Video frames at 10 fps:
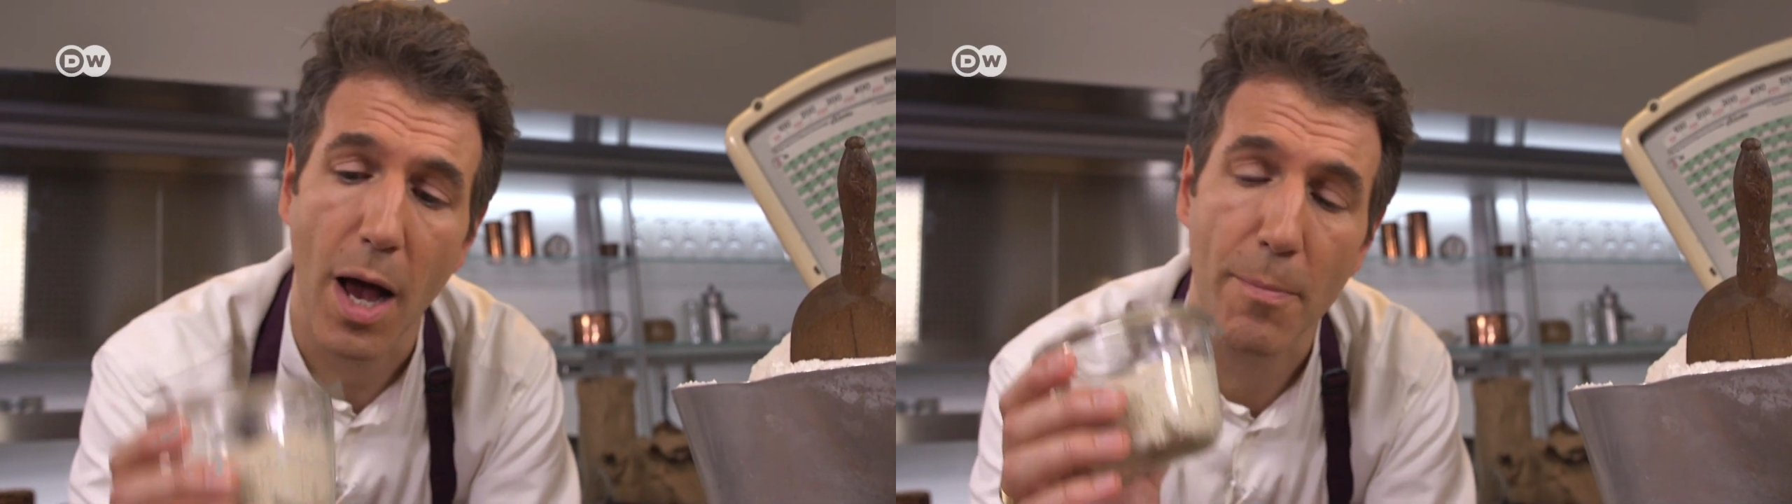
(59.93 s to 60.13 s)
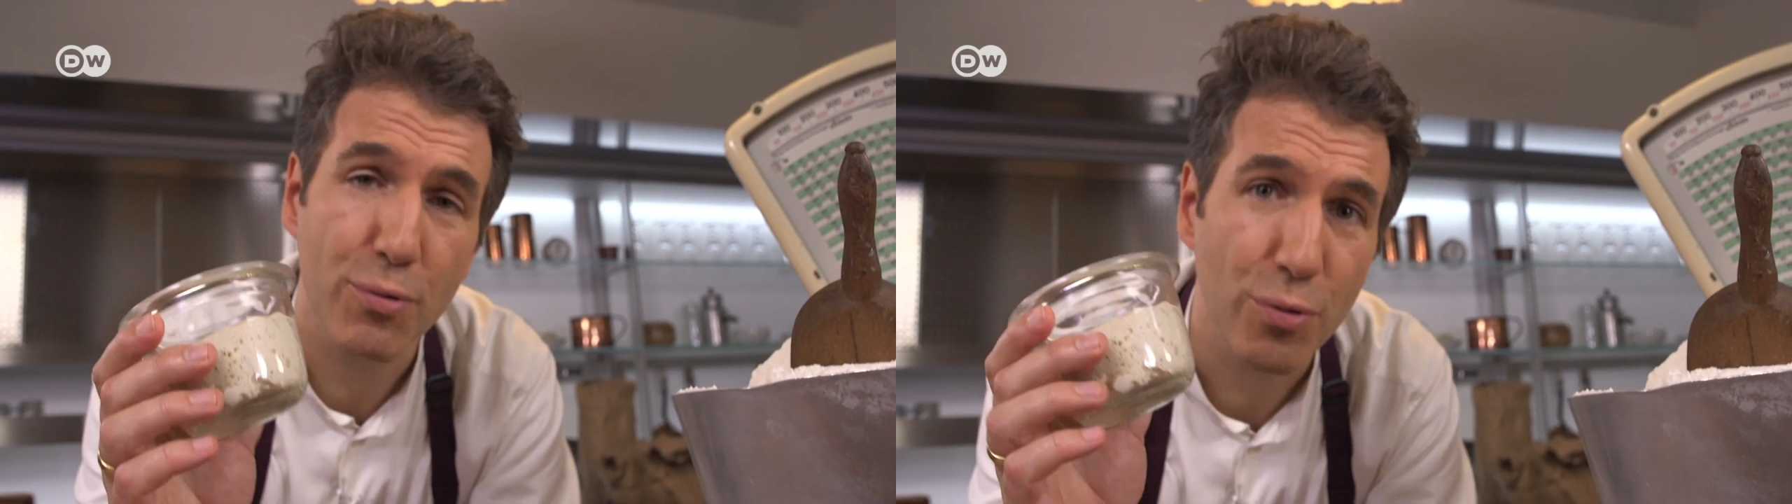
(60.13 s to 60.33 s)

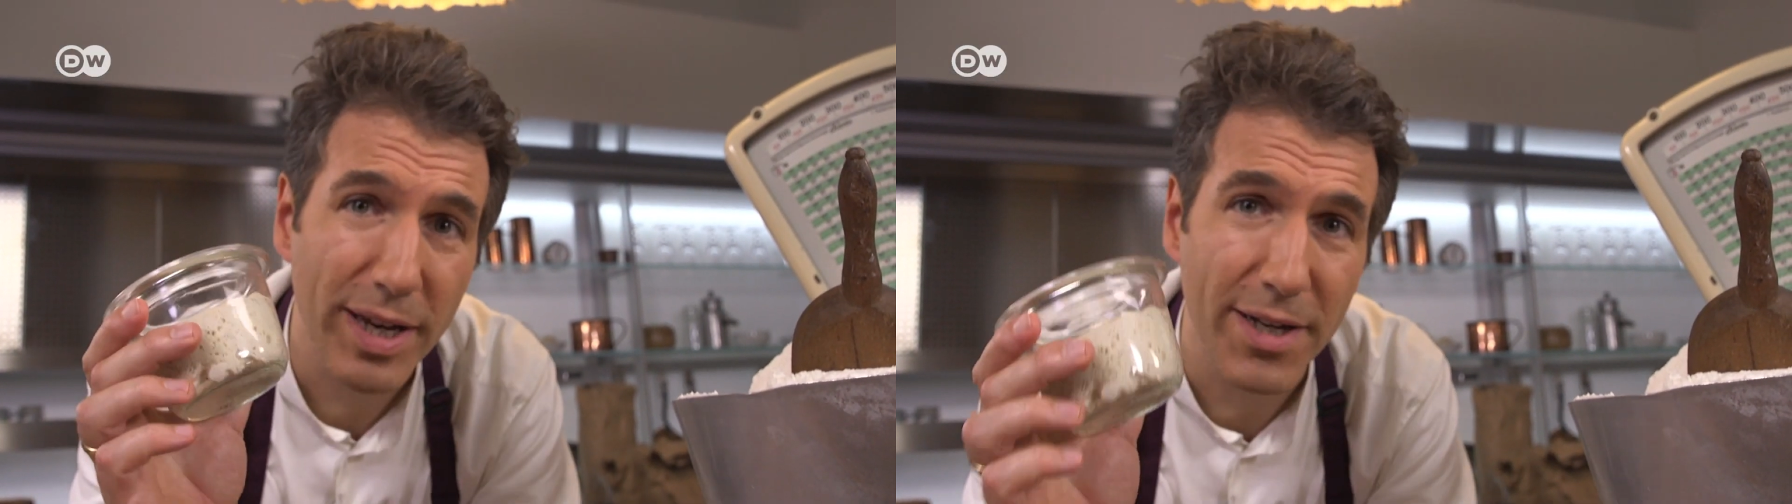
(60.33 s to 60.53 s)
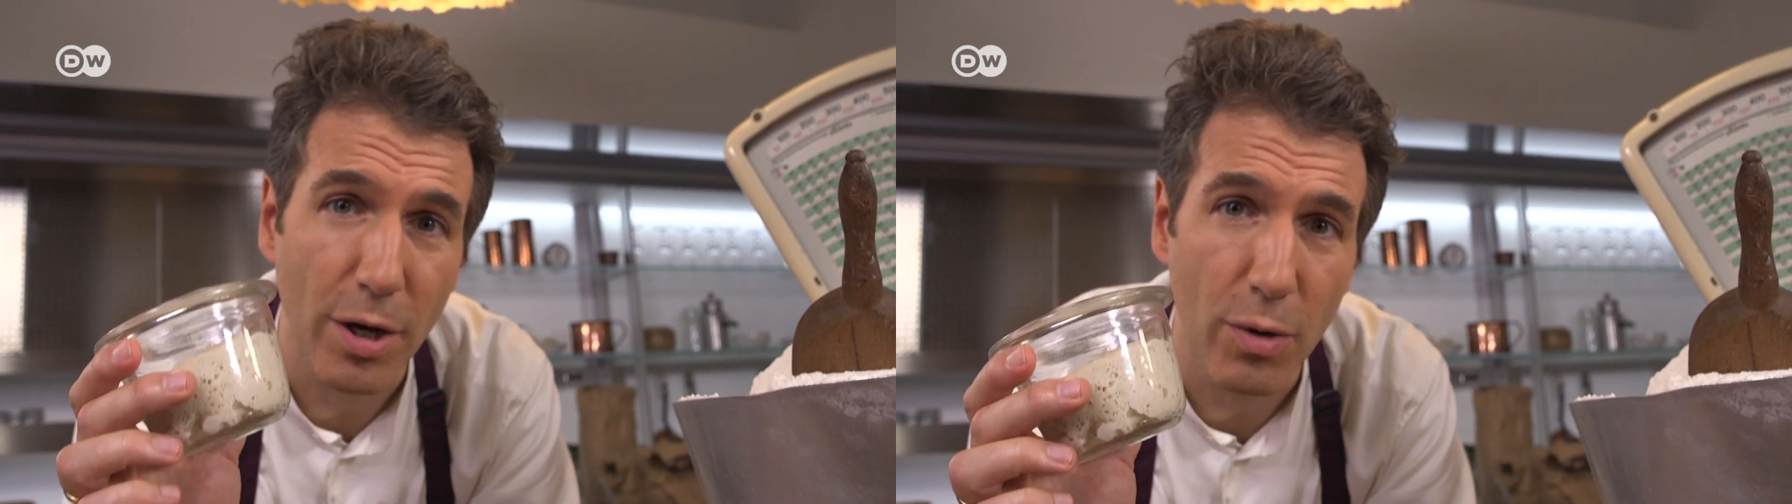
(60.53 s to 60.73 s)
a
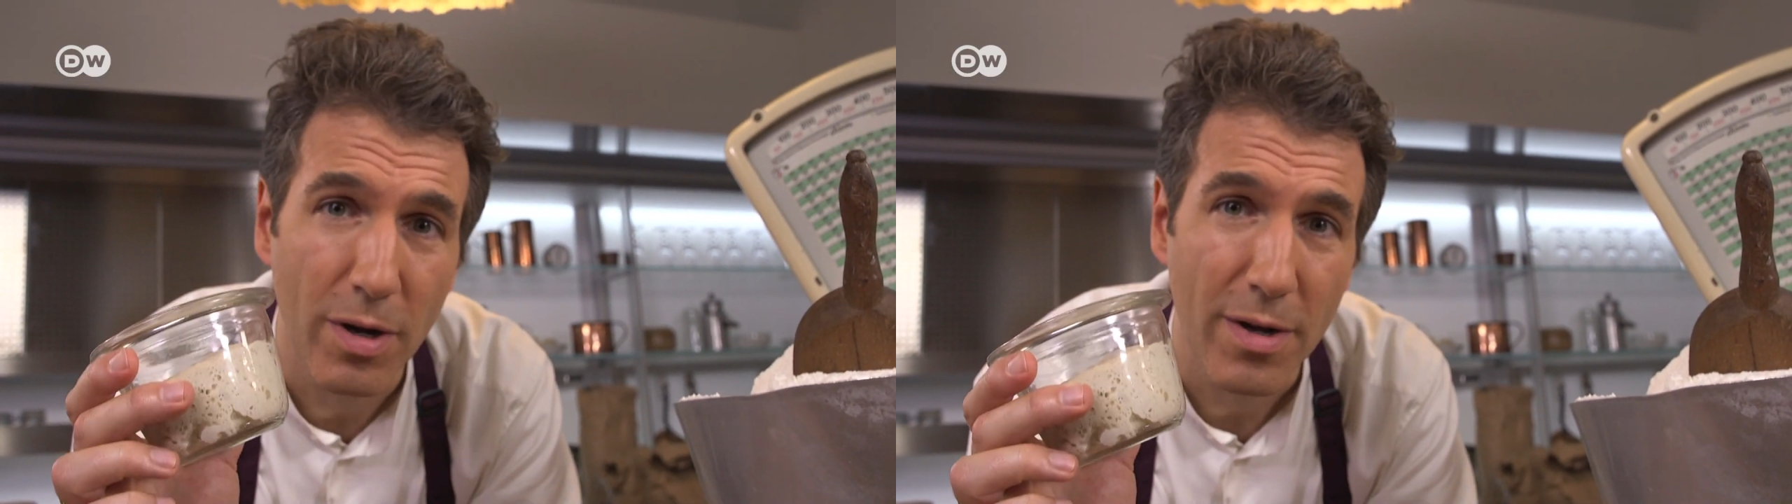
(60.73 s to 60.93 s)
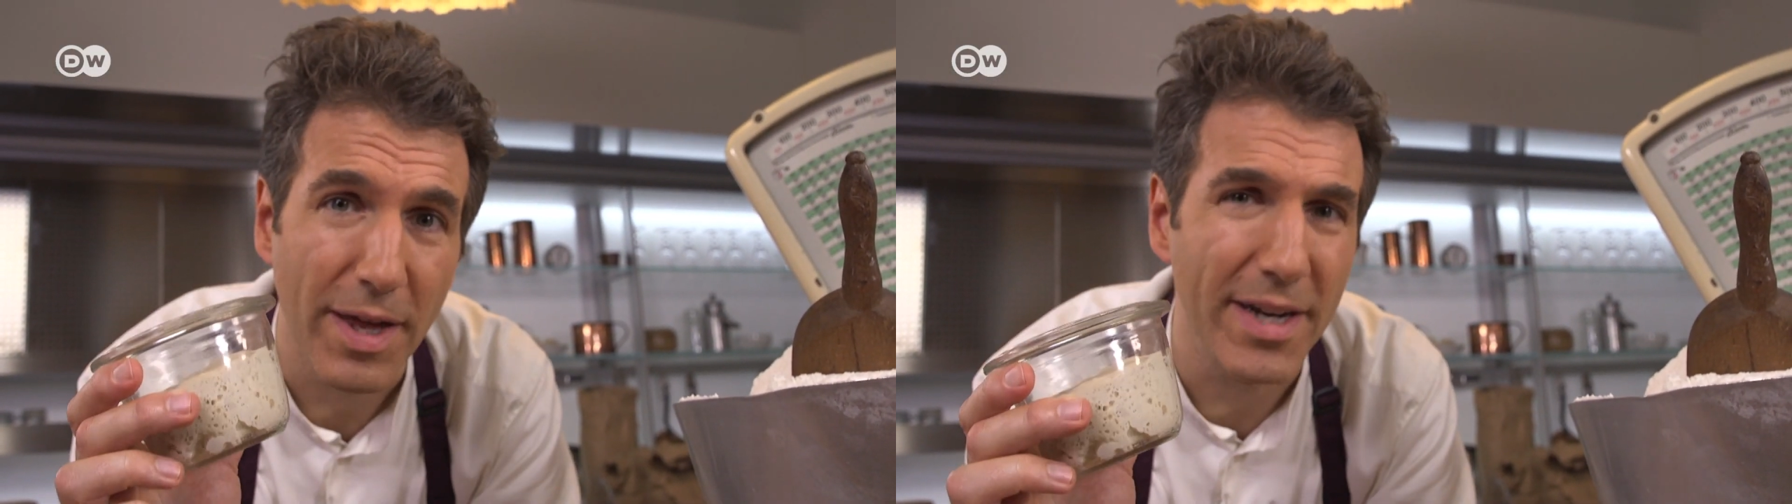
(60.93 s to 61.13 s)
pre-dough
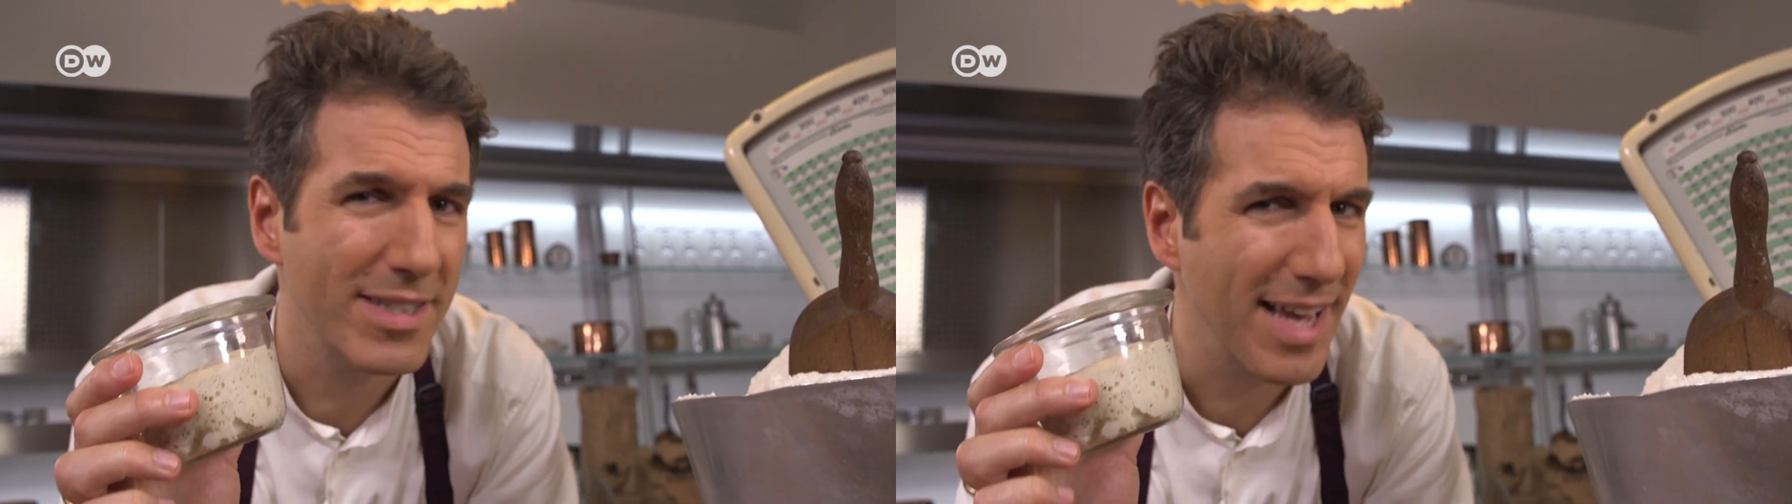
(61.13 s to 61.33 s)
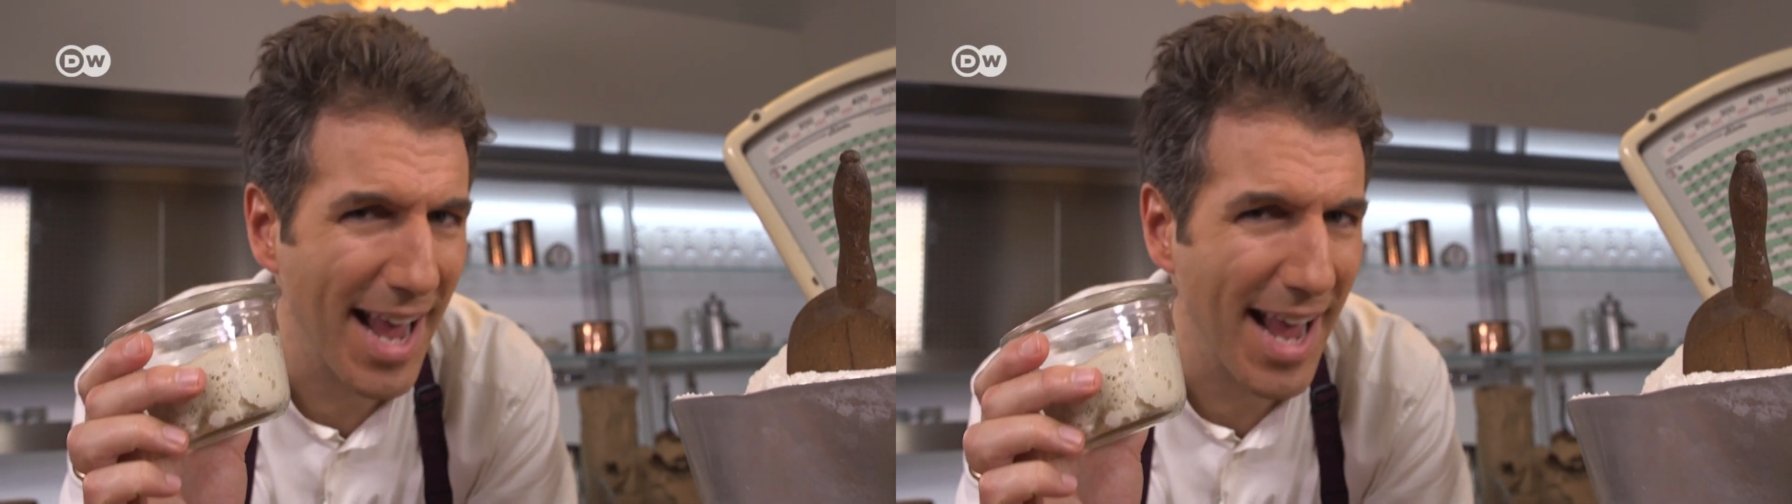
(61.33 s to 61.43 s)
that is